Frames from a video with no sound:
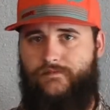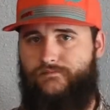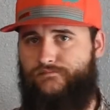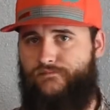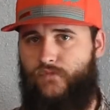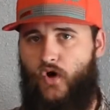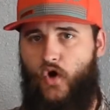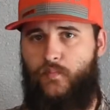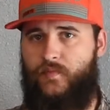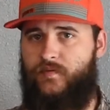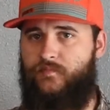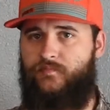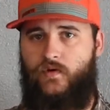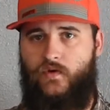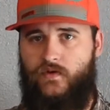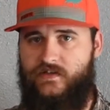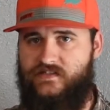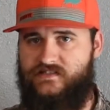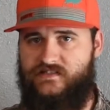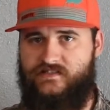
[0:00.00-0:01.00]
rope and
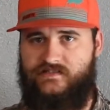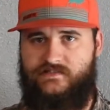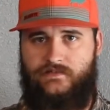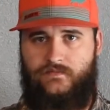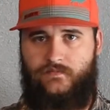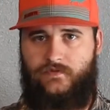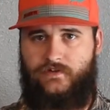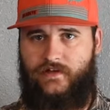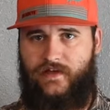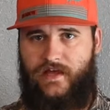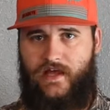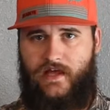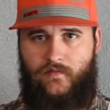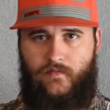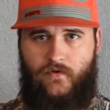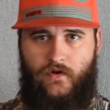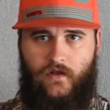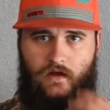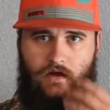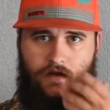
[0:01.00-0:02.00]
pulley system with a
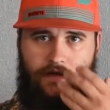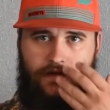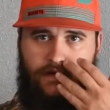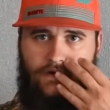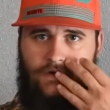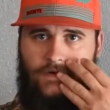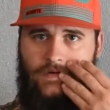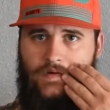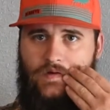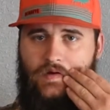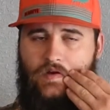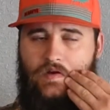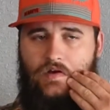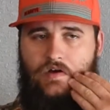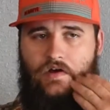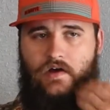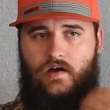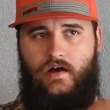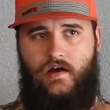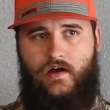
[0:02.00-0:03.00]
gambrel on it.
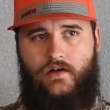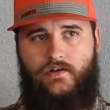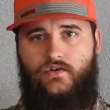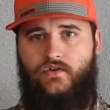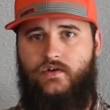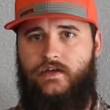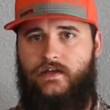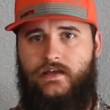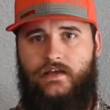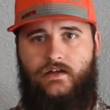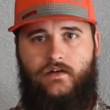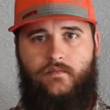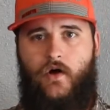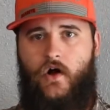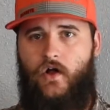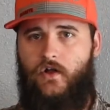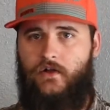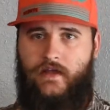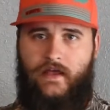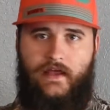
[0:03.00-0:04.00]
You can get them
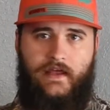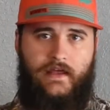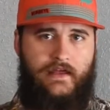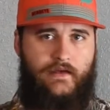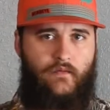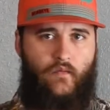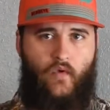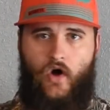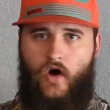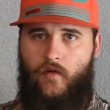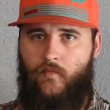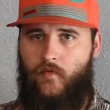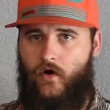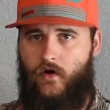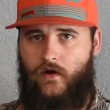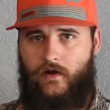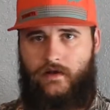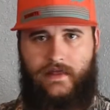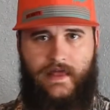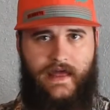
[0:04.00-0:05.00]
all day at
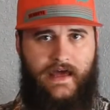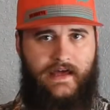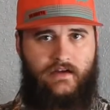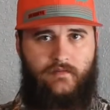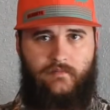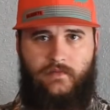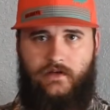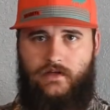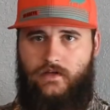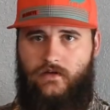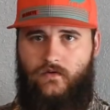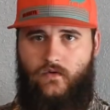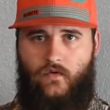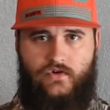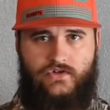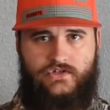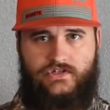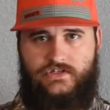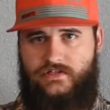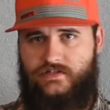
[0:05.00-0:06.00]
Walmart, Academy,
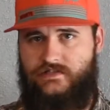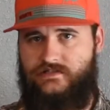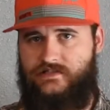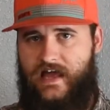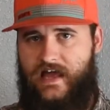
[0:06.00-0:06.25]
Orscheln's,